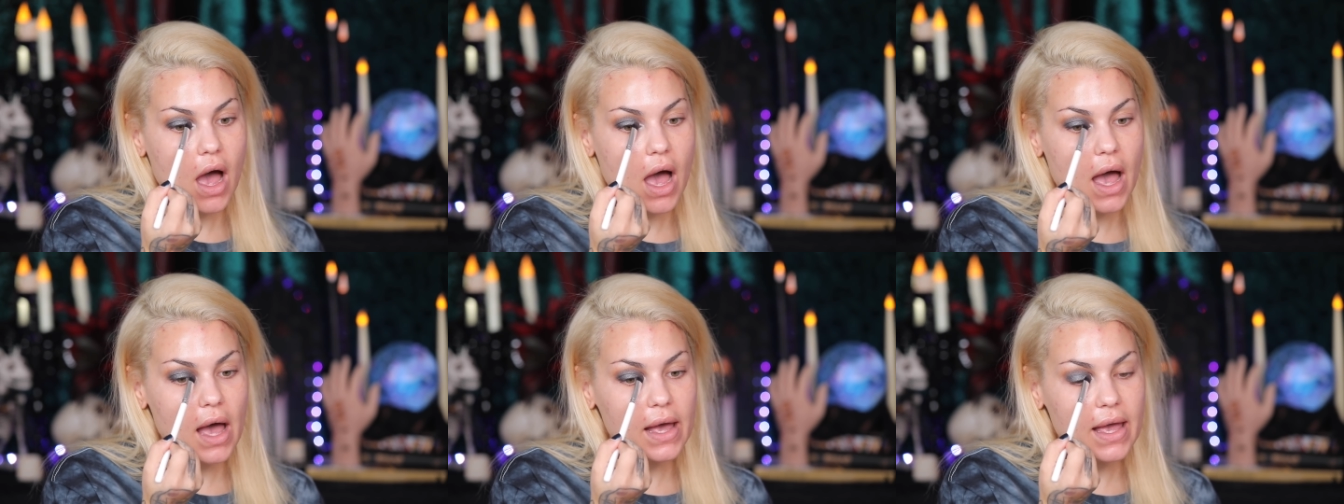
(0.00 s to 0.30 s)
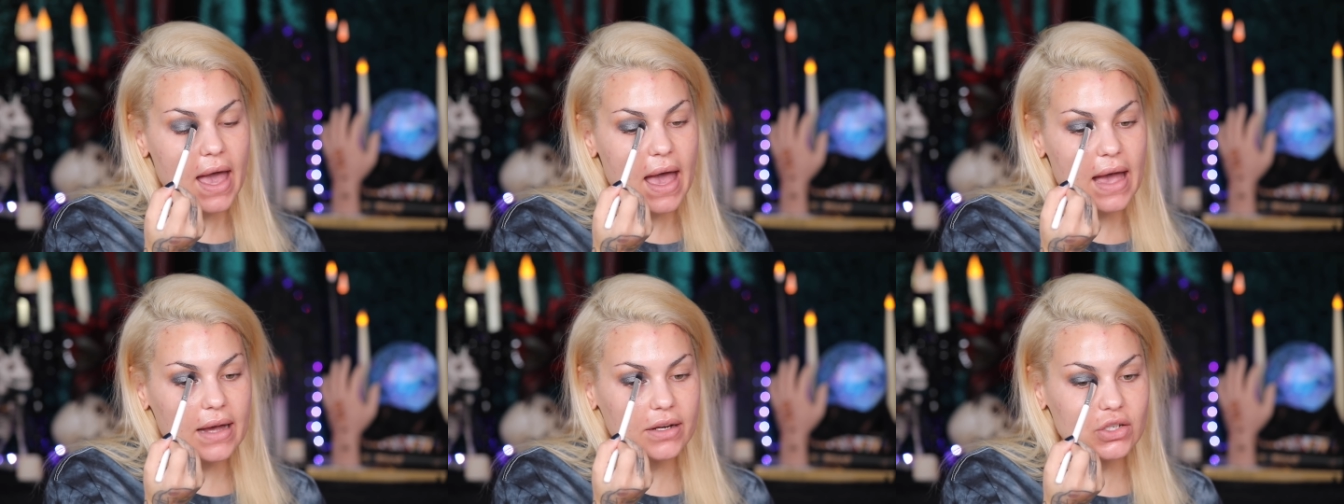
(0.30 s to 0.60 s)
I
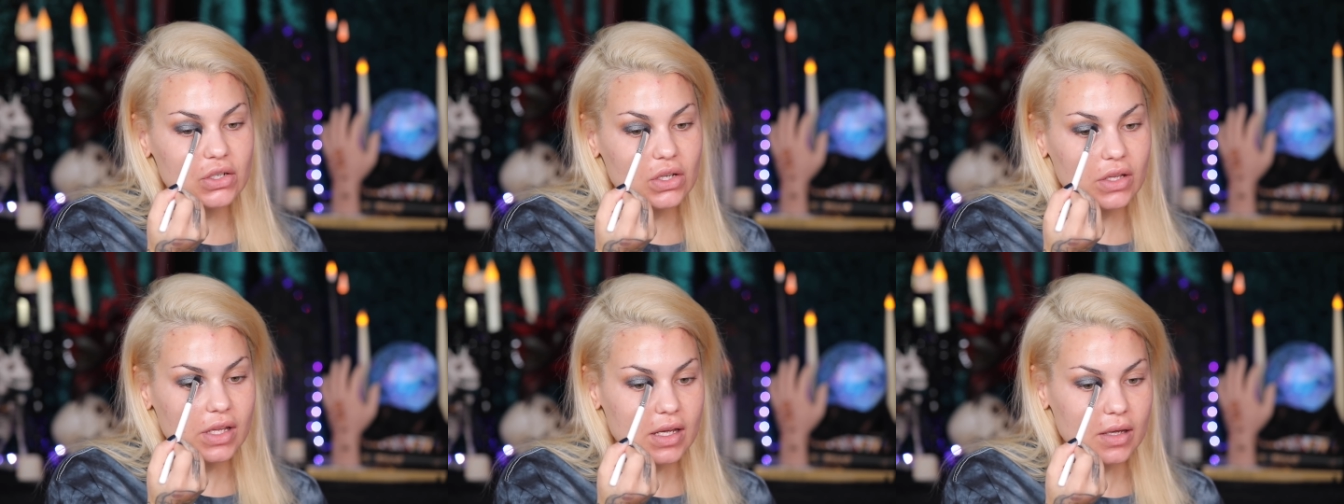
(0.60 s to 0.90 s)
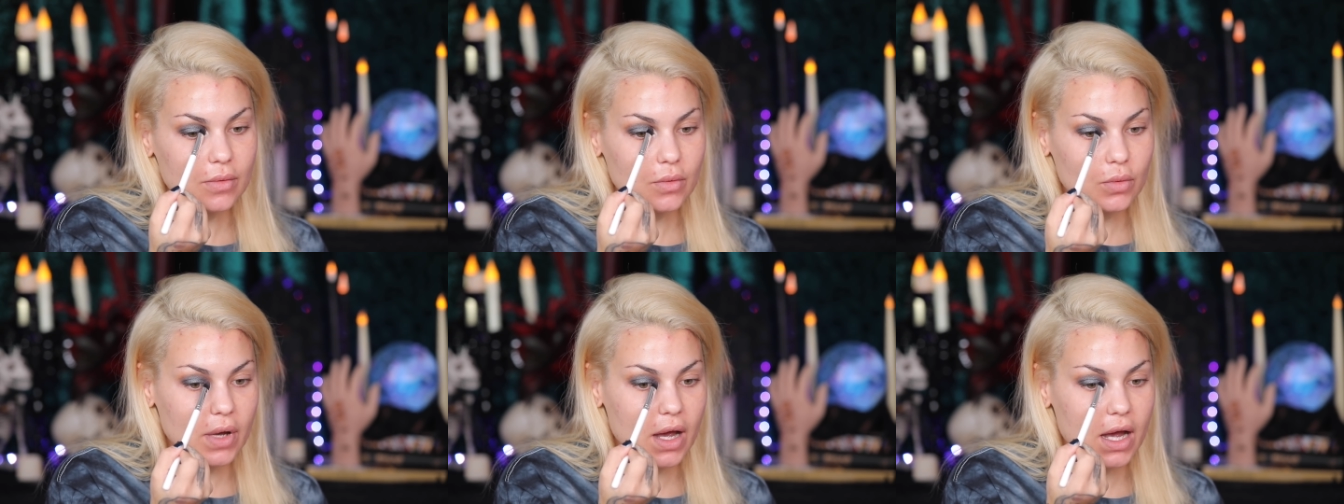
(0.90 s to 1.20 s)

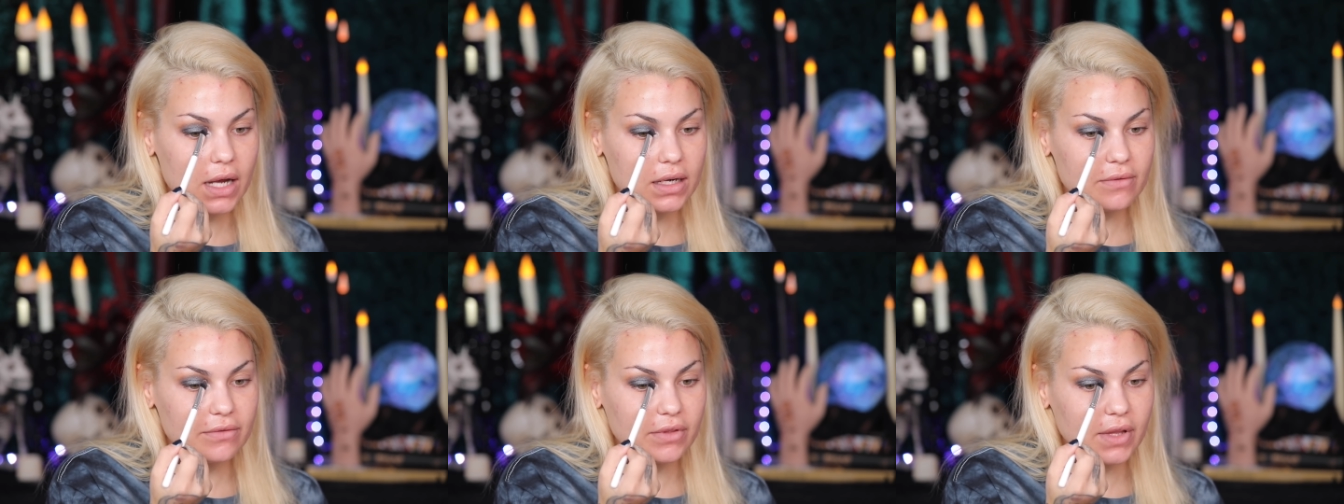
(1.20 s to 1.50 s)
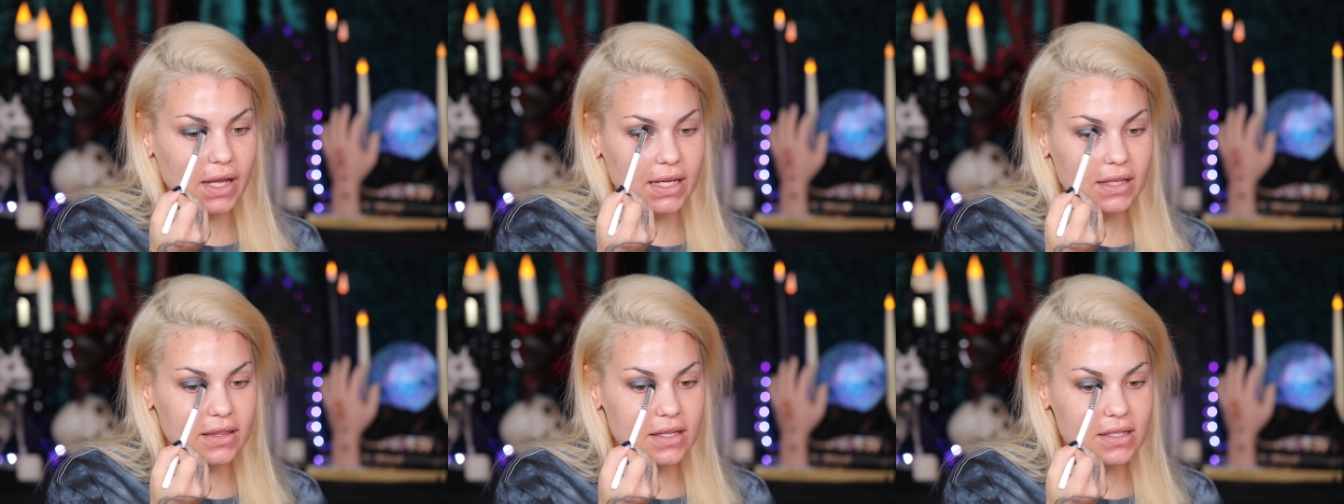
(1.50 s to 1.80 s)
actually kind of
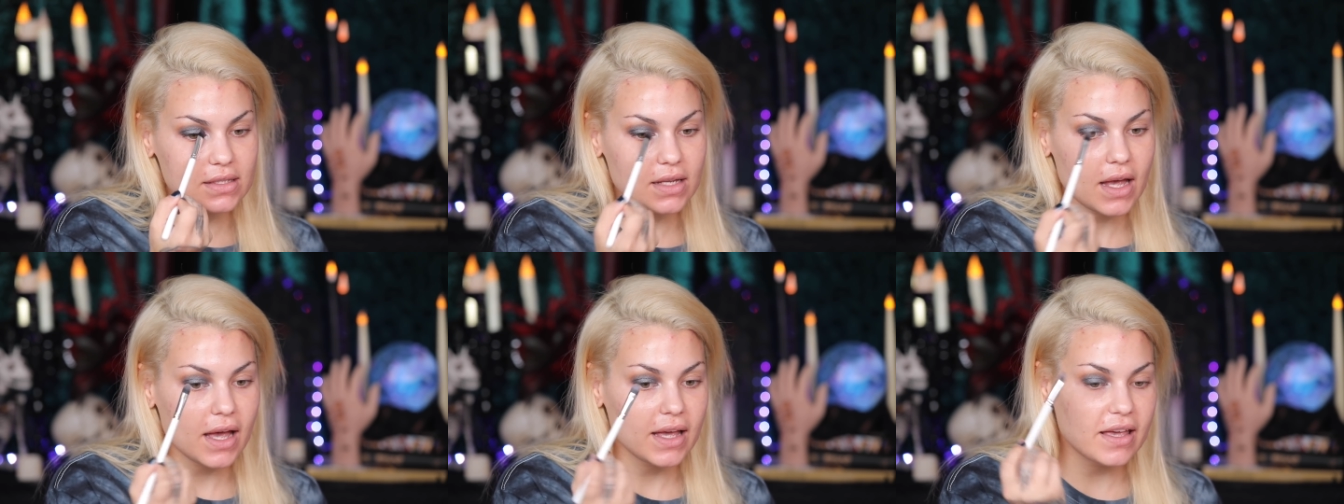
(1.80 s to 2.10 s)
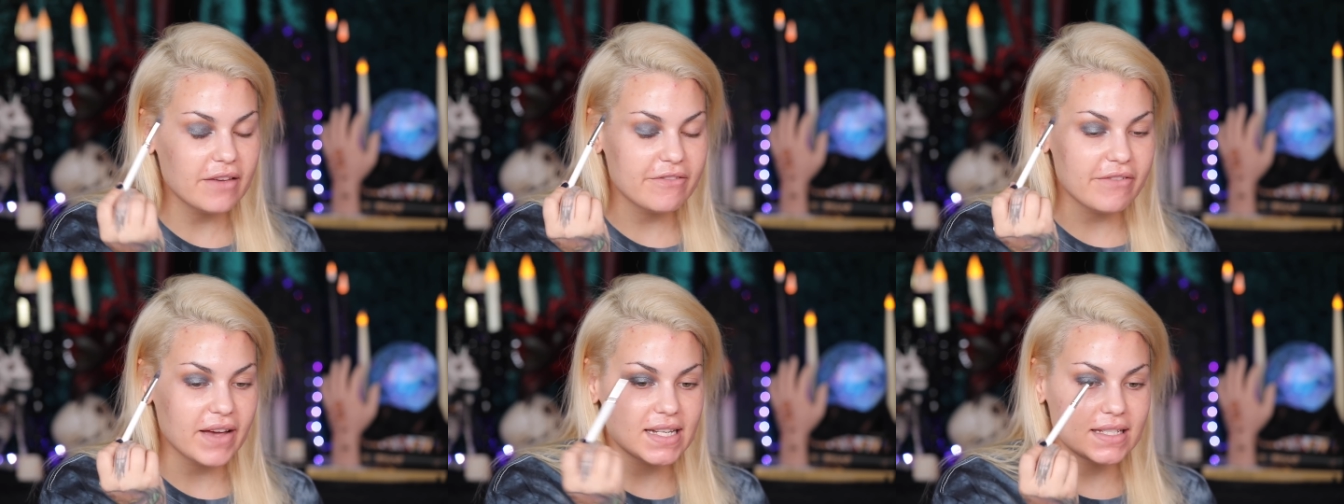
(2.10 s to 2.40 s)
like this eye
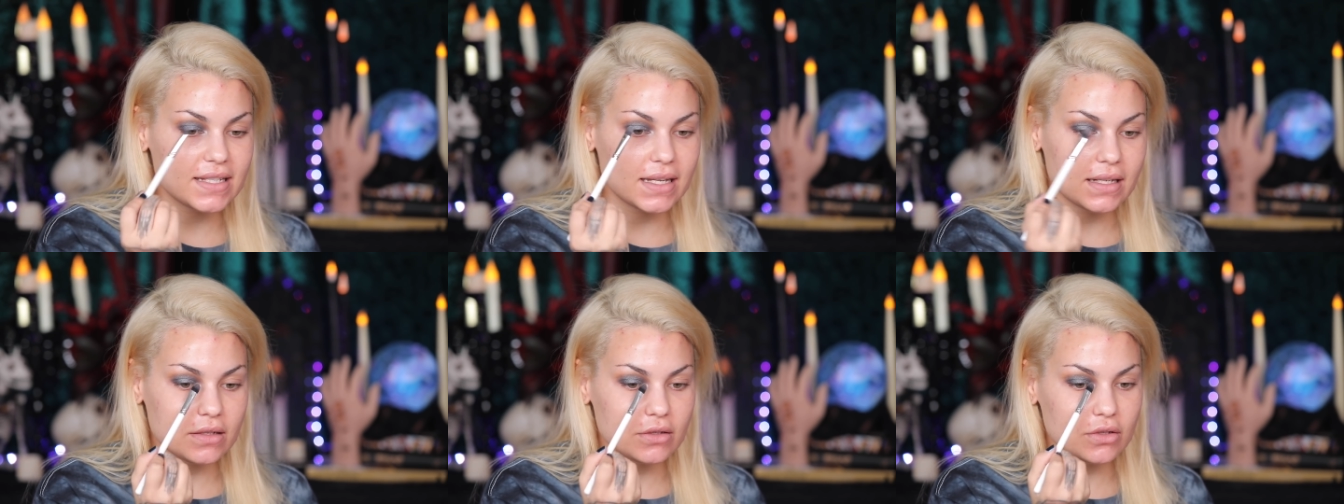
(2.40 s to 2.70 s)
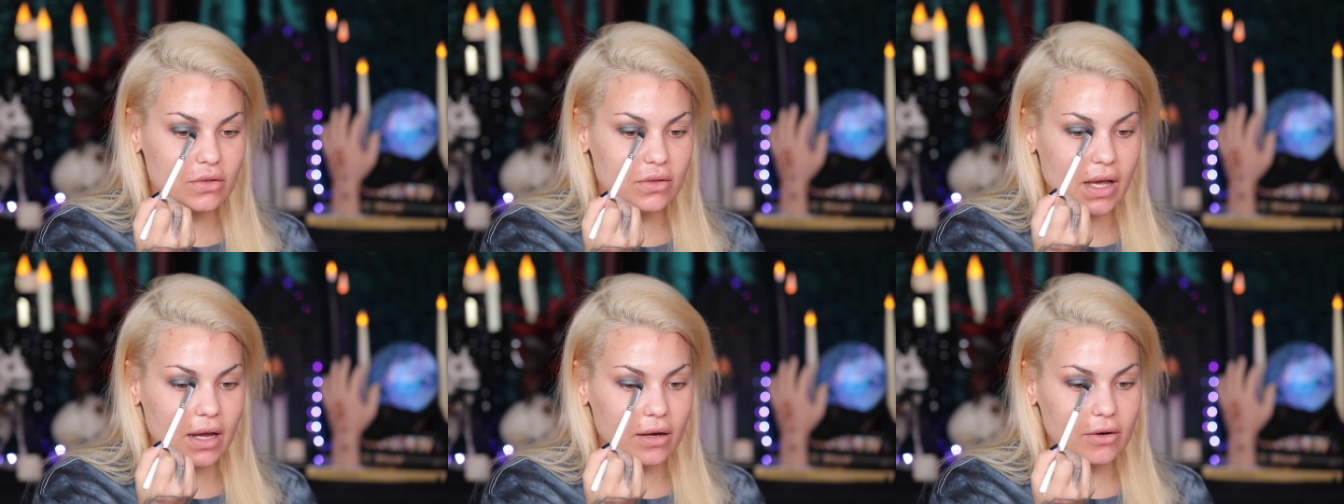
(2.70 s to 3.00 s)
if I didn't
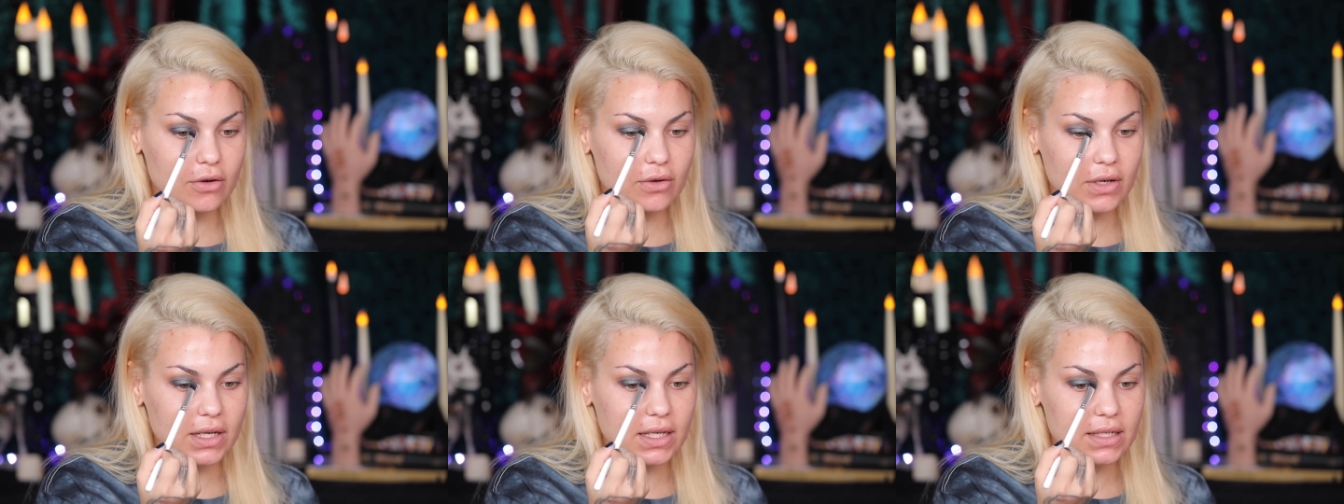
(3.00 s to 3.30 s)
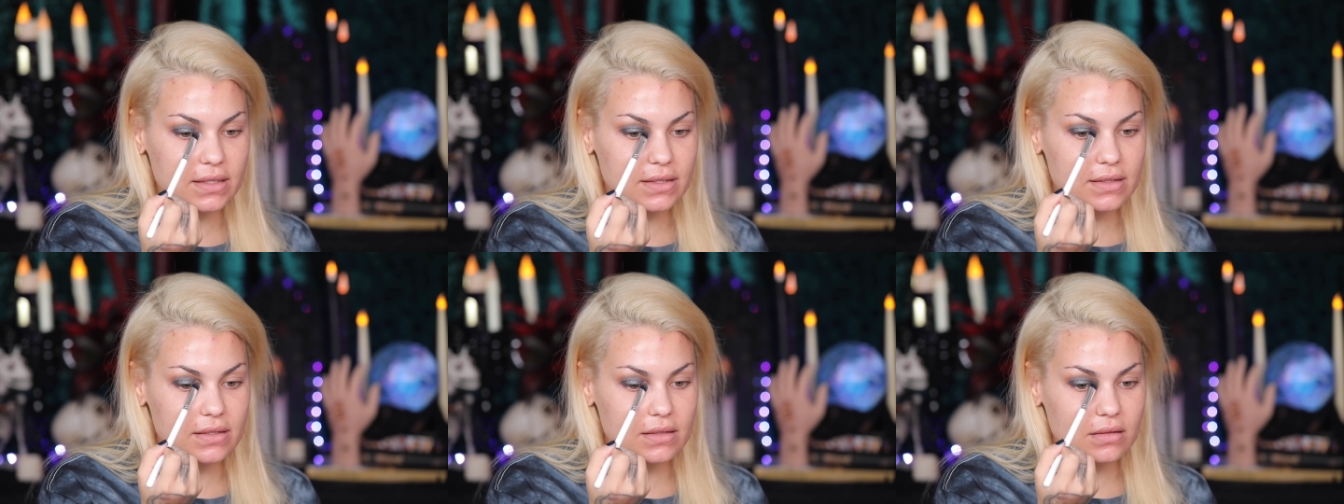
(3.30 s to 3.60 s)
do that
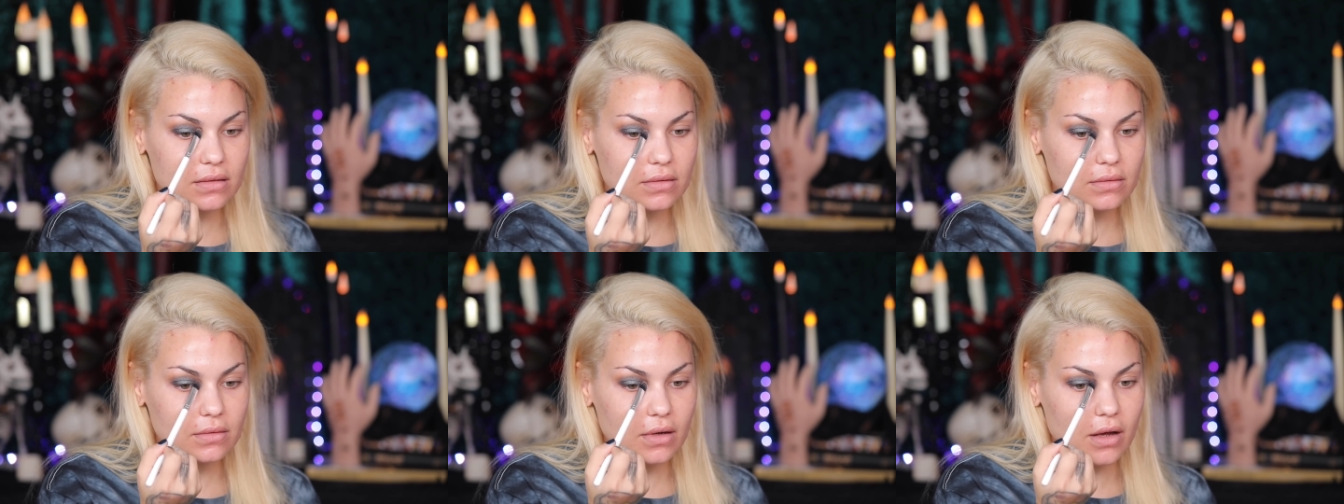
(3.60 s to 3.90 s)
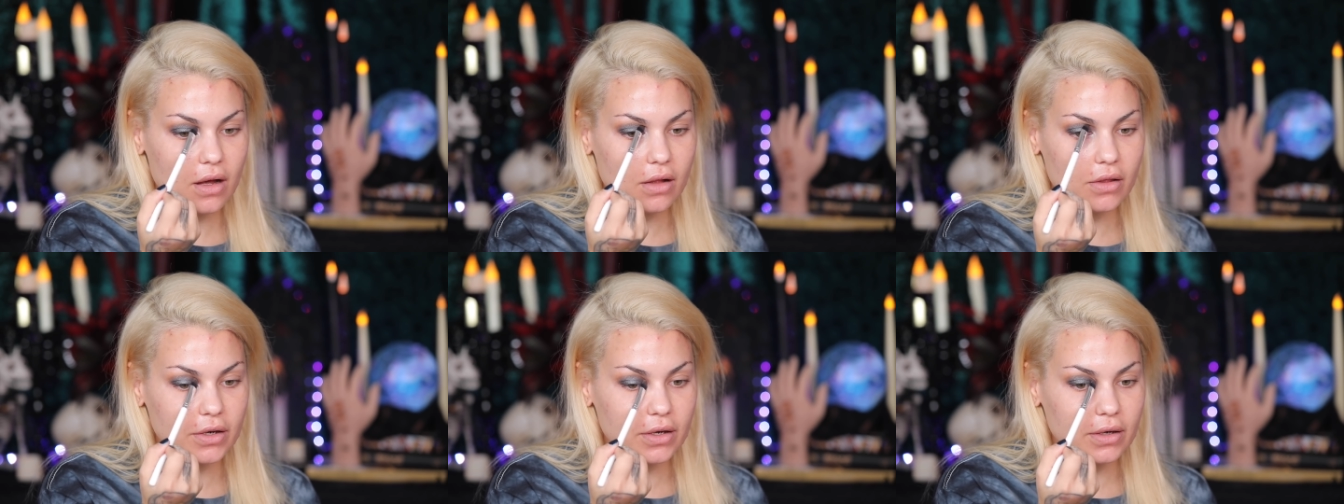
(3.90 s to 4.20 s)
crease
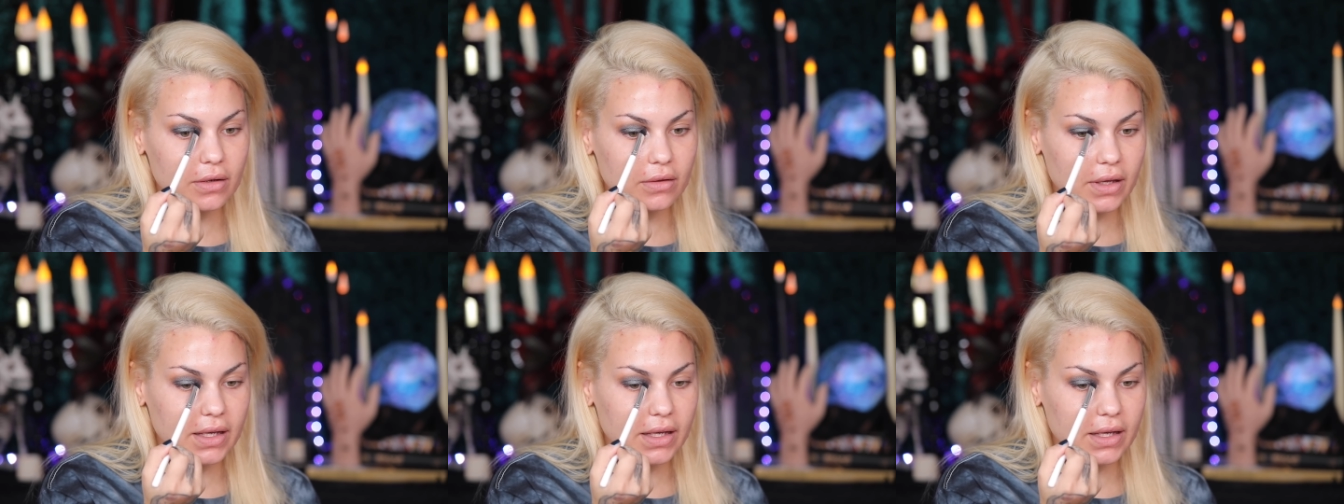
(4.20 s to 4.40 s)
color.